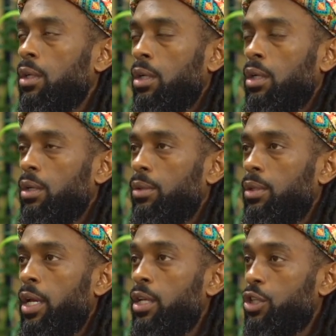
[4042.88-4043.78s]

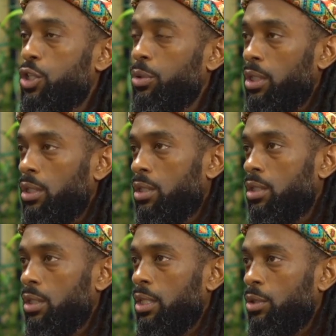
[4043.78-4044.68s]

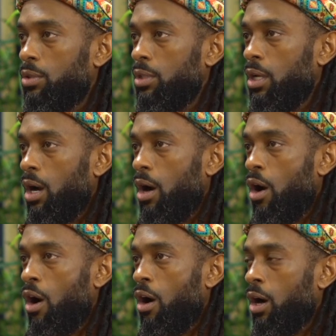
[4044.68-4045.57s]
industries
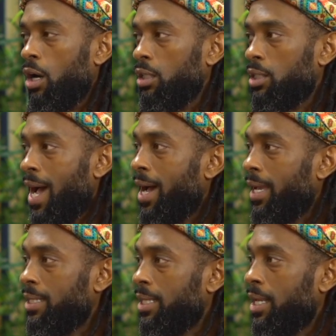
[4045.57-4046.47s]
are
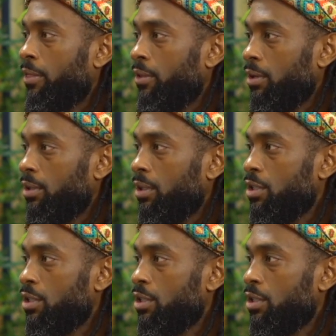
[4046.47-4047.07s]
tied together.